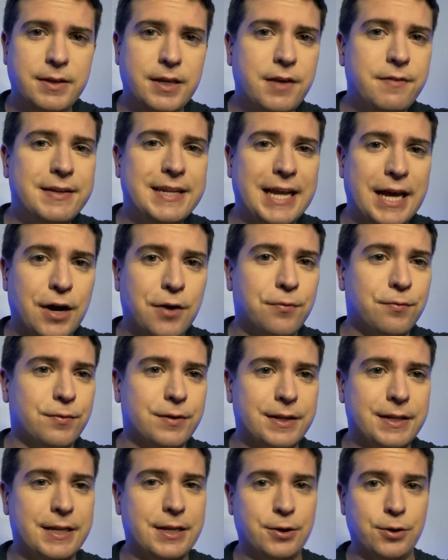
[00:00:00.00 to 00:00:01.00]
Even
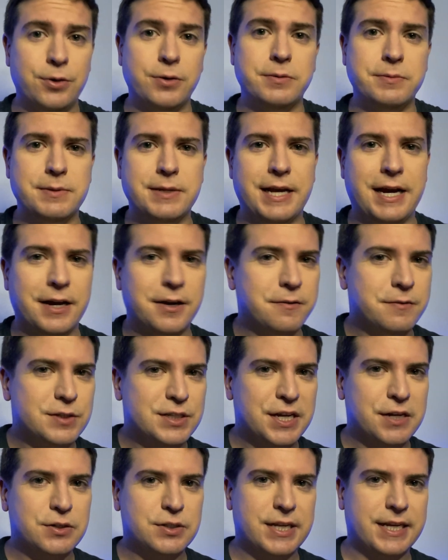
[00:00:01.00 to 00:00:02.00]
Alfred here kind of
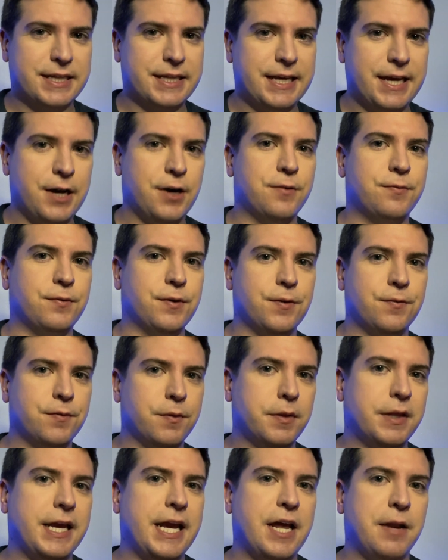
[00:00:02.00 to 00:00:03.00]
sounds like the Alfred
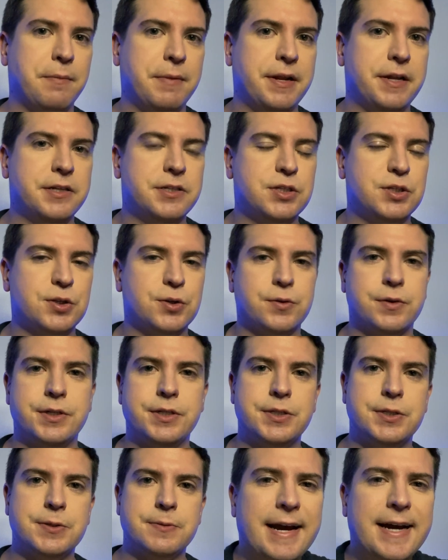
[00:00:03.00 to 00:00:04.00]
from the animated
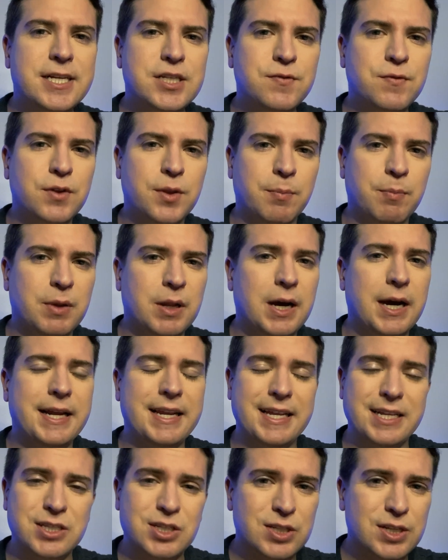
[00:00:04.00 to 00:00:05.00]
series. As for the
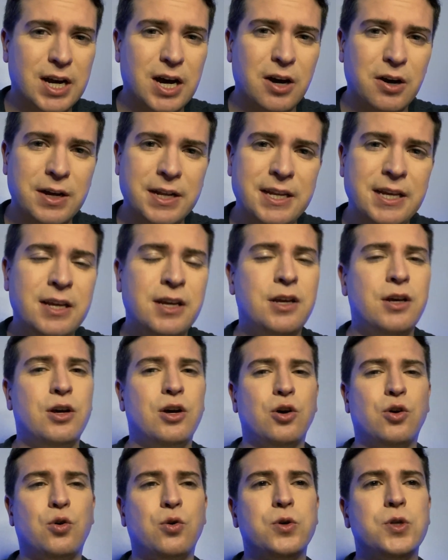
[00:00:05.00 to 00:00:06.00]
plot, it's solid.
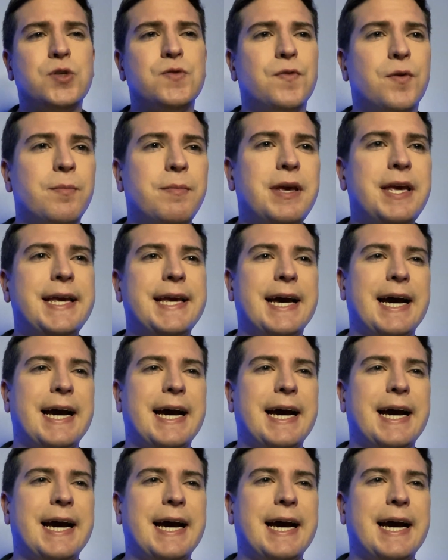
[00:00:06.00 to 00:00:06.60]
Of course, for me,